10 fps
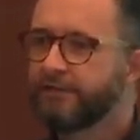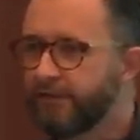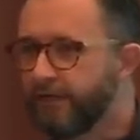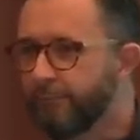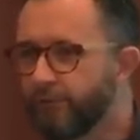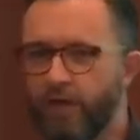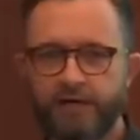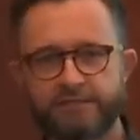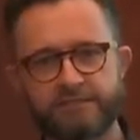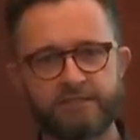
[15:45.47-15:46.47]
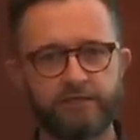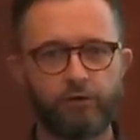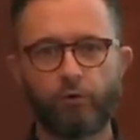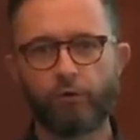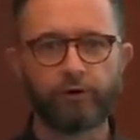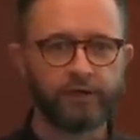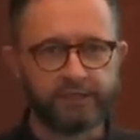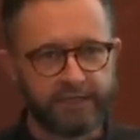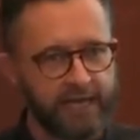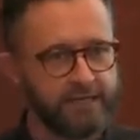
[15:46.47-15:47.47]
in Biloxi or
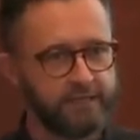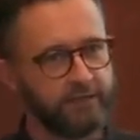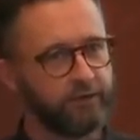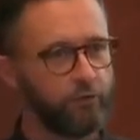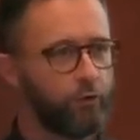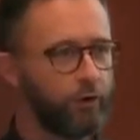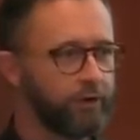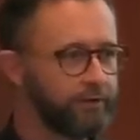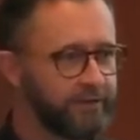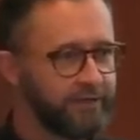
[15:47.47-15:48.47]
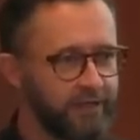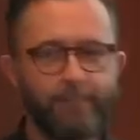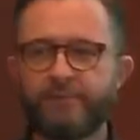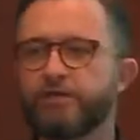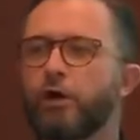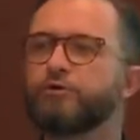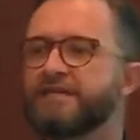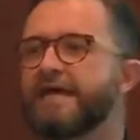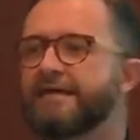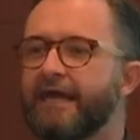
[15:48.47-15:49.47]
in Kenya or let me go
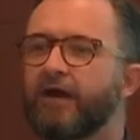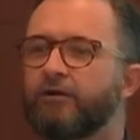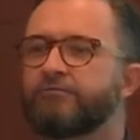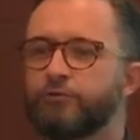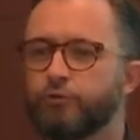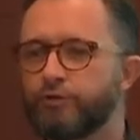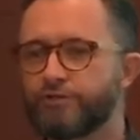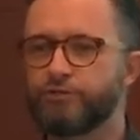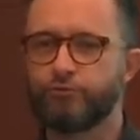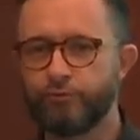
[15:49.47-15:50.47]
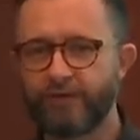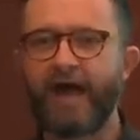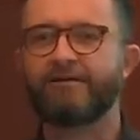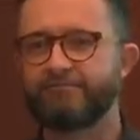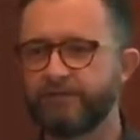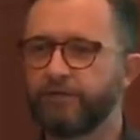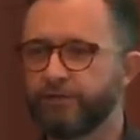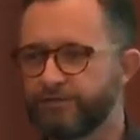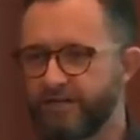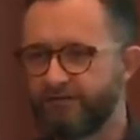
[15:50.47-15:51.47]
take care of you because you can't figure
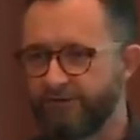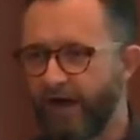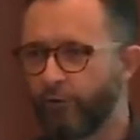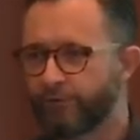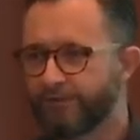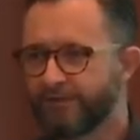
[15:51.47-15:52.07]
yourself out.